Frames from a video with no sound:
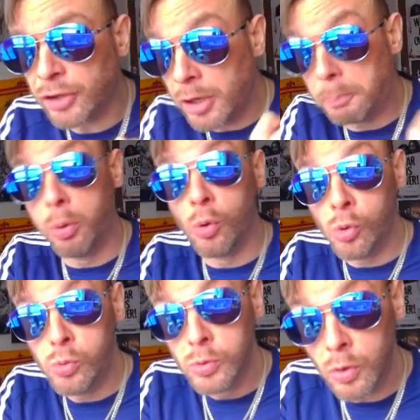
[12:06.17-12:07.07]
a
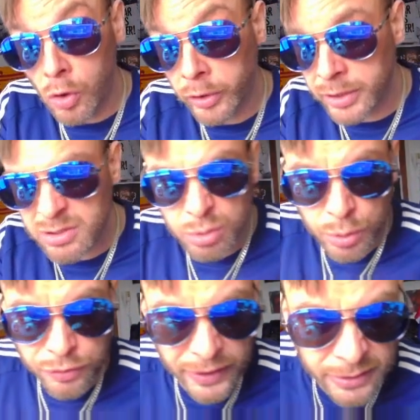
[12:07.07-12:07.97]
poll on it, so
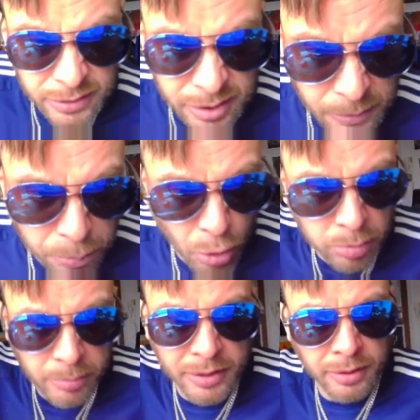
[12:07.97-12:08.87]
you'll find
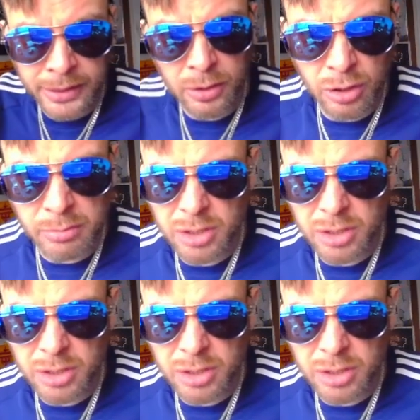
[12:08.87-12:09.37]
probably the link on my